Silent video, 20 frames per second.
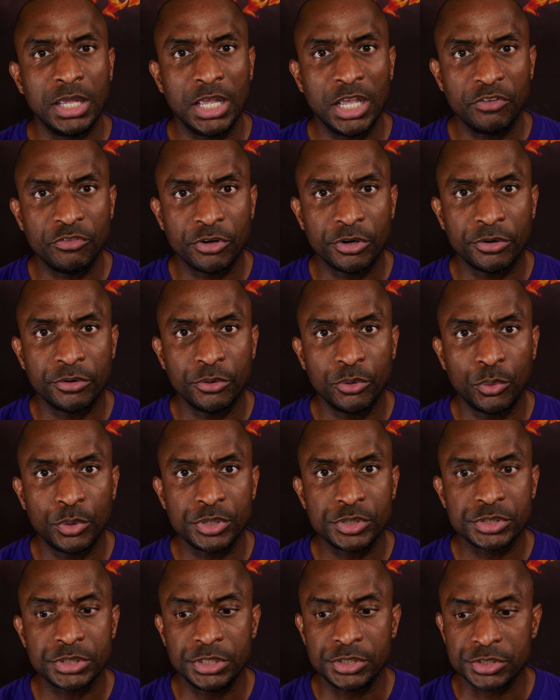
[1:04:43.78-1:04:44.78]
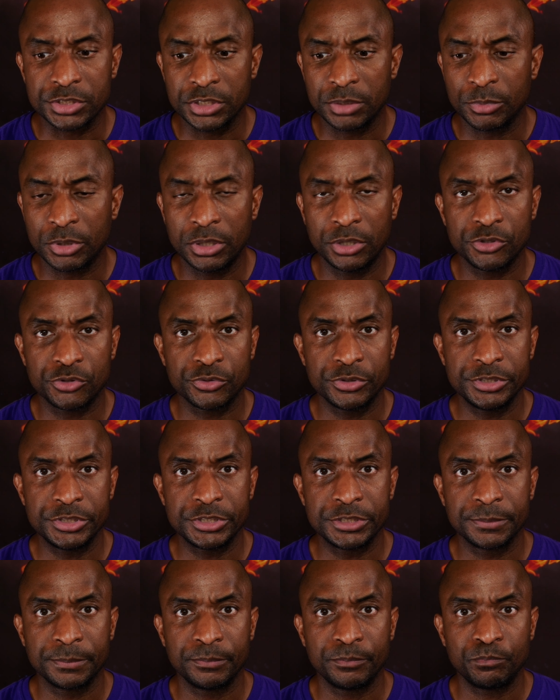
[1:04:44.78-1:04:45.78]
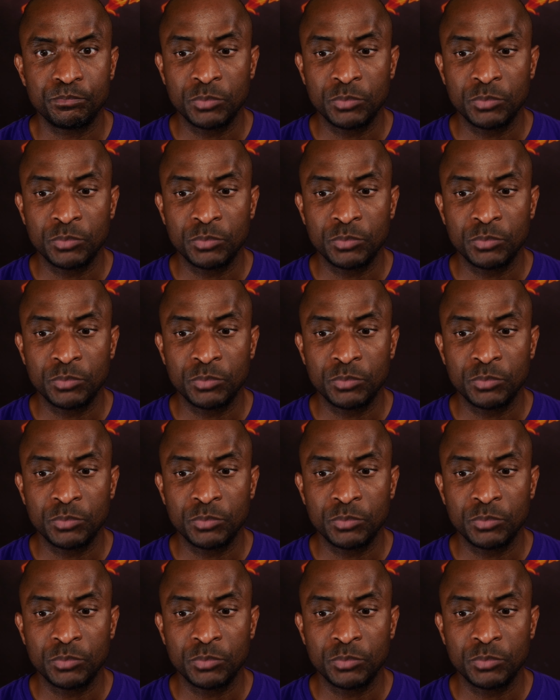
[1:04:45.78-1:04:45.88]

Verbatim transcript: Have you noticed in some countries,